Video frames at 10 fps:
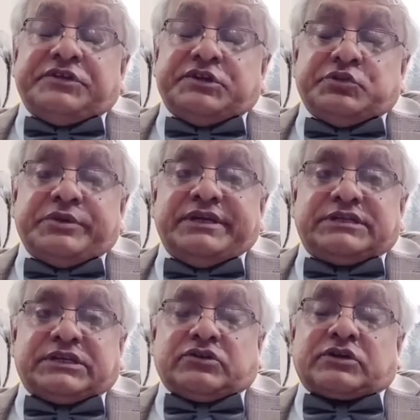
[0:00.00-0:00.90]

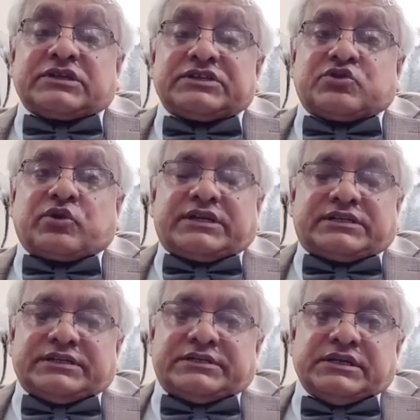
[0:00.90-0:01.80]
situated or
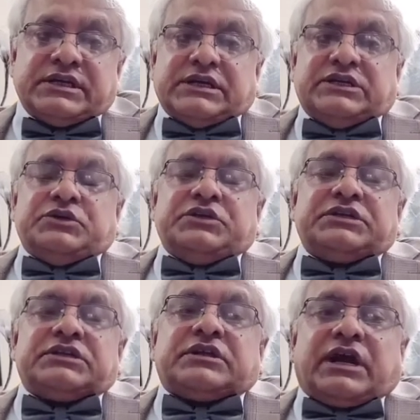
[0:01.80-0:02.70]
constructed
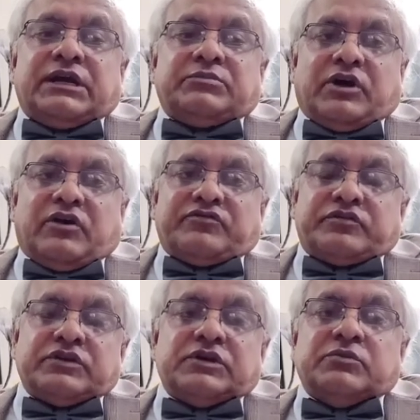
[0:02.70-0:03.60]
during the time
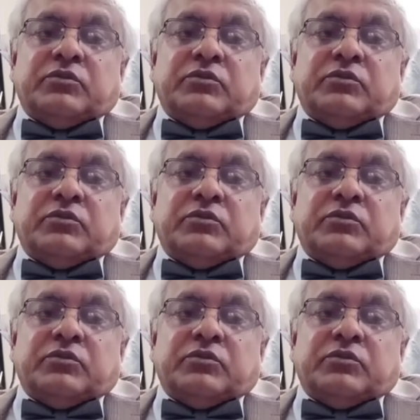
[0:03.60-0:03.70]
of